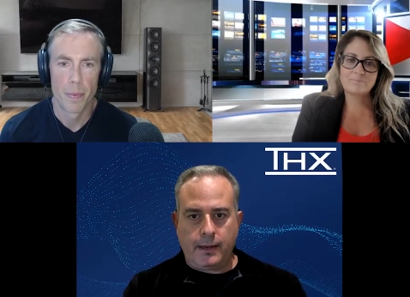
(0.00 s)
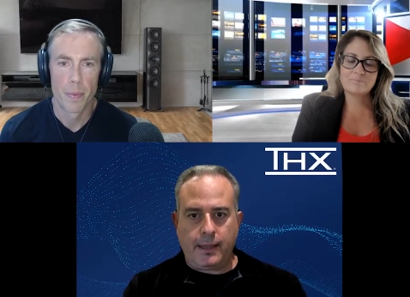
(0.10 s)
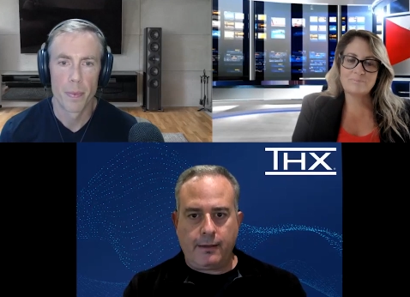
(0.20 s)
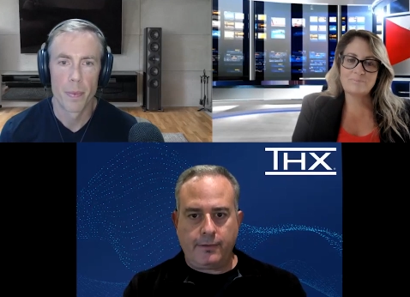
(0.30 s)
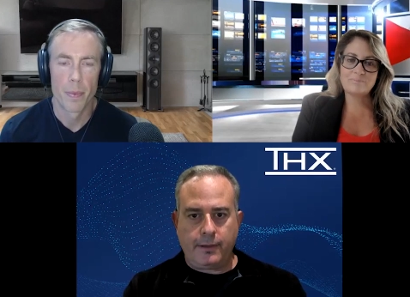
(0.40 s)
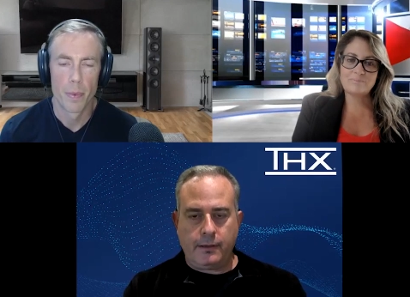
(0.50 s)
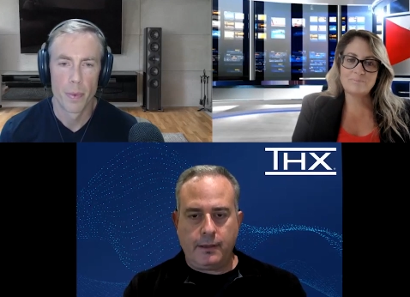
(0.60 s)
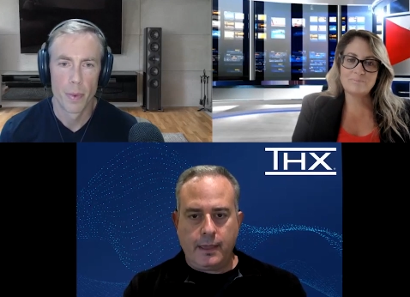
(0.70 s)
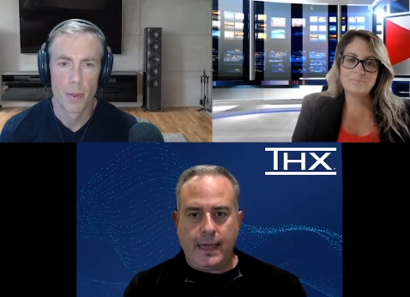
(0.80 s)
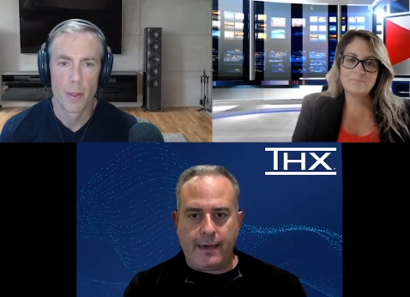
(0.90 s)
Speaker 1: and
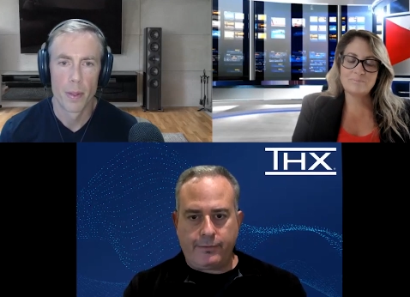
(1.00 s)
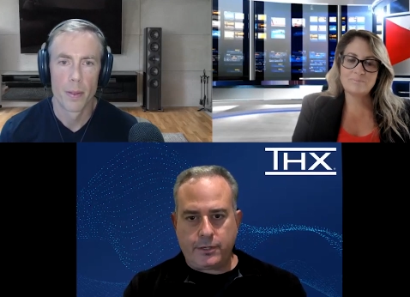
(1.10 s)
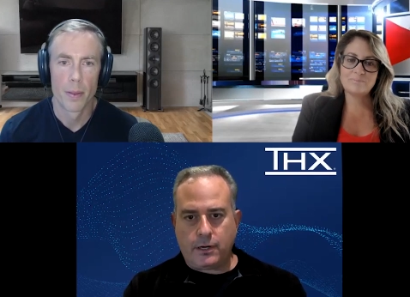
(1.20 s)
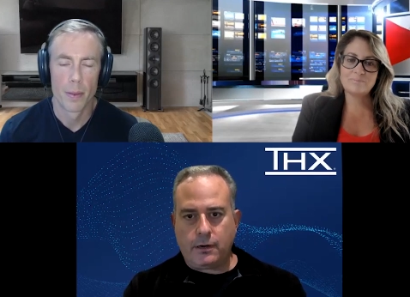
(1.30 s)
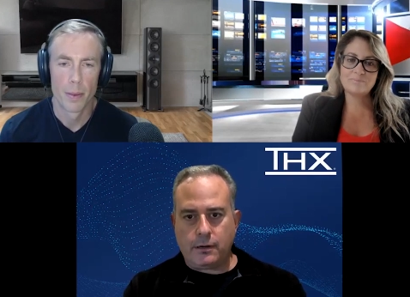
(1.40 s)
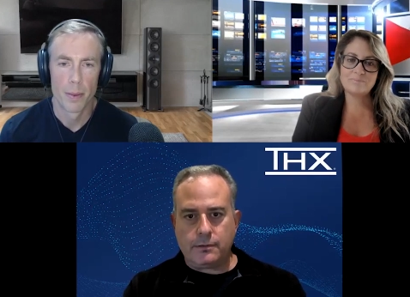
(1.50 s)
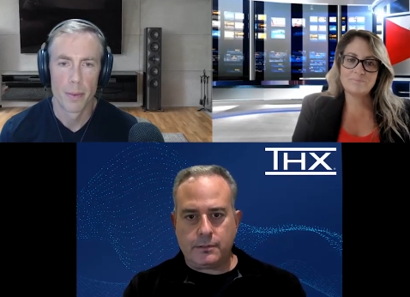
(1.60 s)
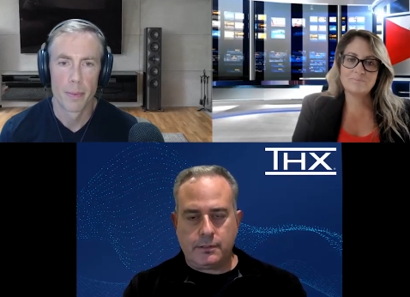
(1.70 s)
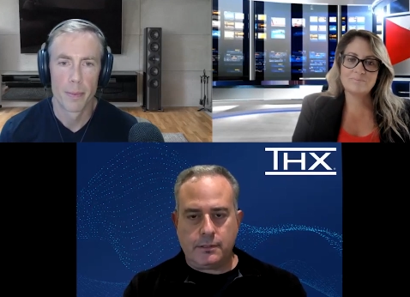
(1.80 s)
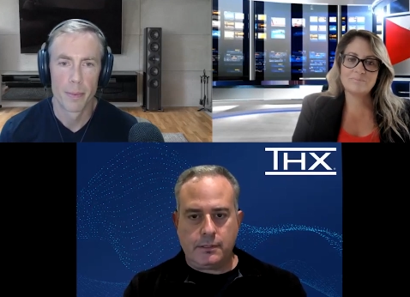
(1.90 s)
having
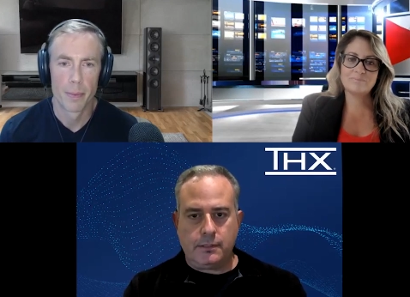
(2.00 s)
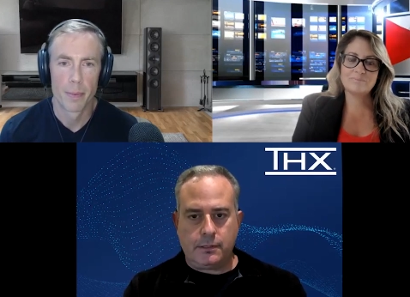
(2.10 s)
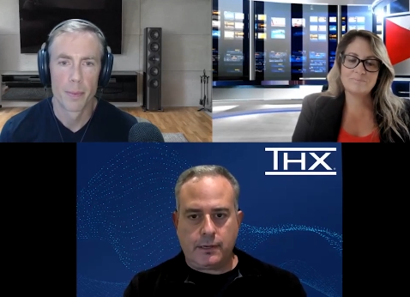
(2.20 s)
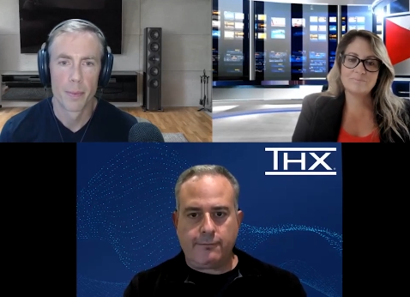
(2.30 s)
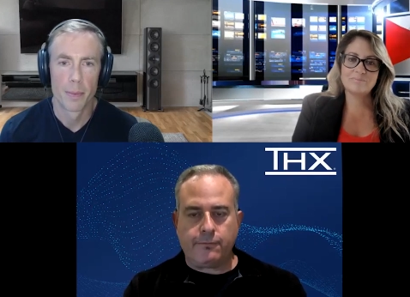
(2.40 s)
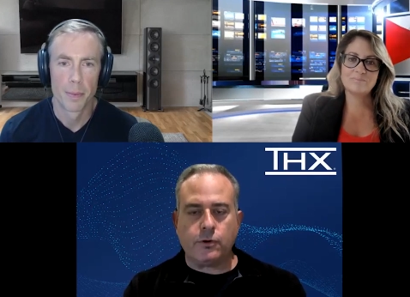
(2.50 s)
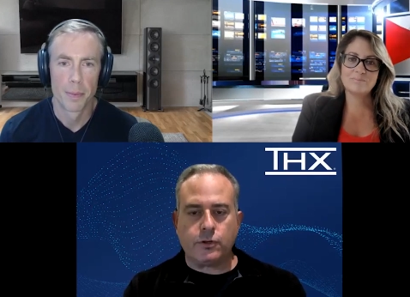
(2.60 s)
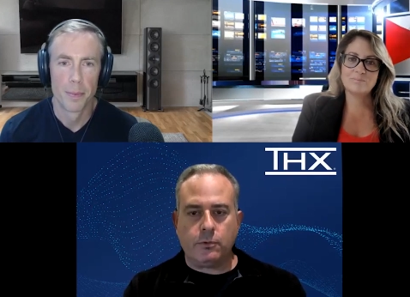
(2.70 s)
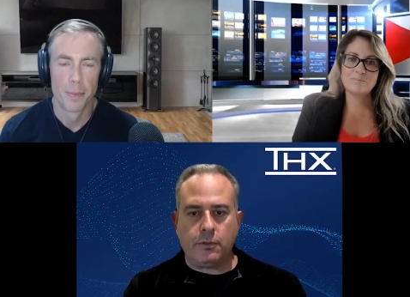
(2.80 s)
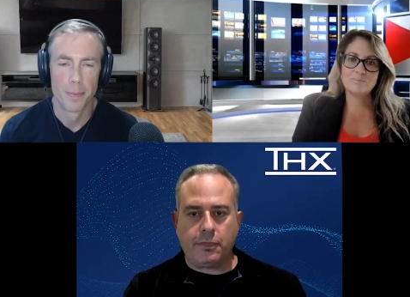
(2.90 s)
avatars and the kind of
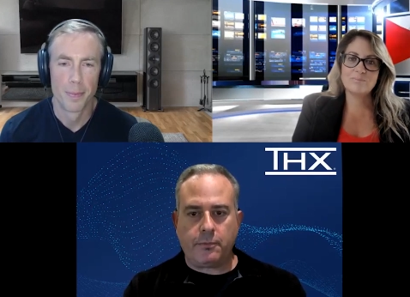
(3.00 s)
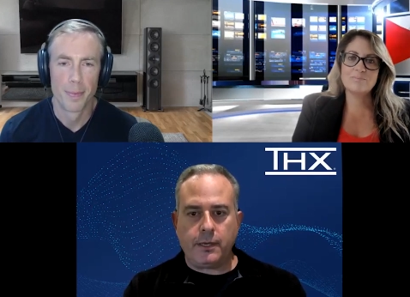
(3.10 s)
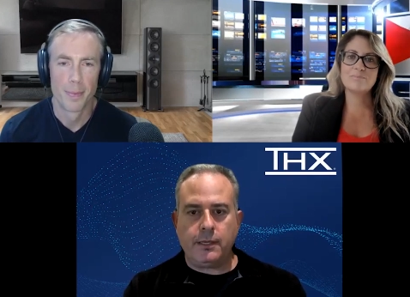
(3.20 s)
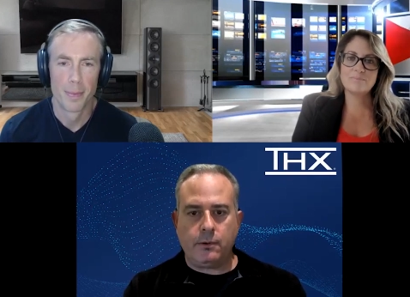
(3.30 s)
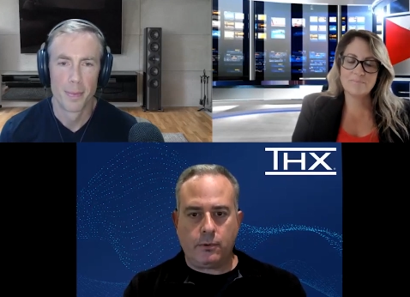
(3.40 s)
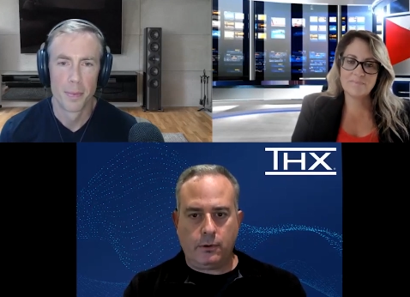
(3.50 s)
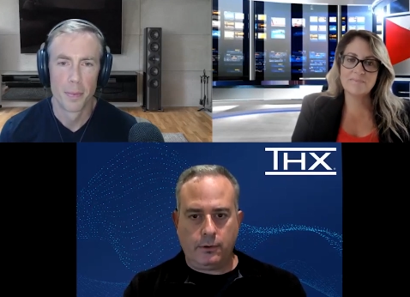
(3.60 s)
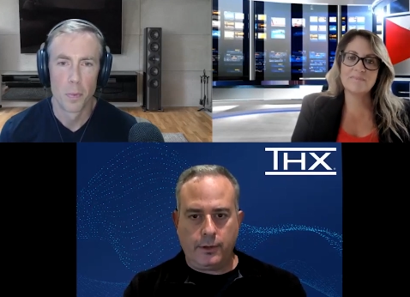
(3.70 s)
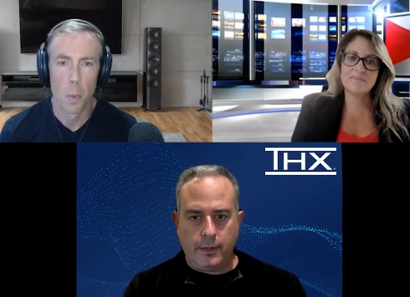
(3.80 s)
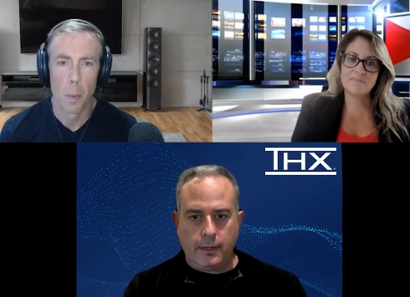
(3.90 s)
virtual 3D
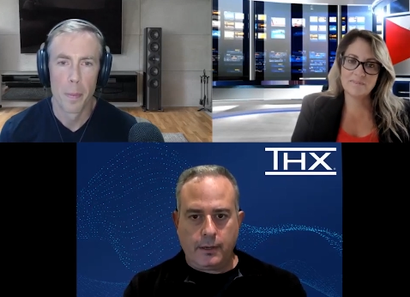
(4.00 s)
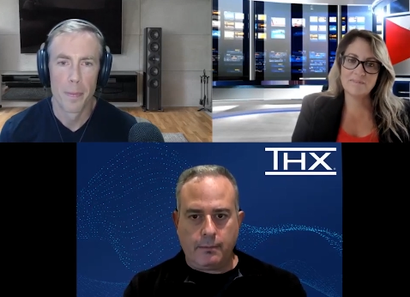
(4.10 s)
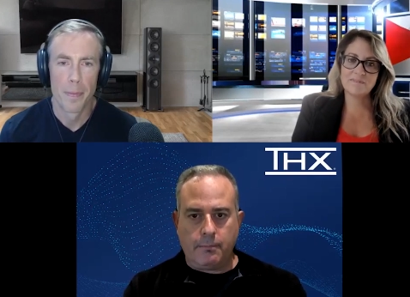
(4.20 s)
world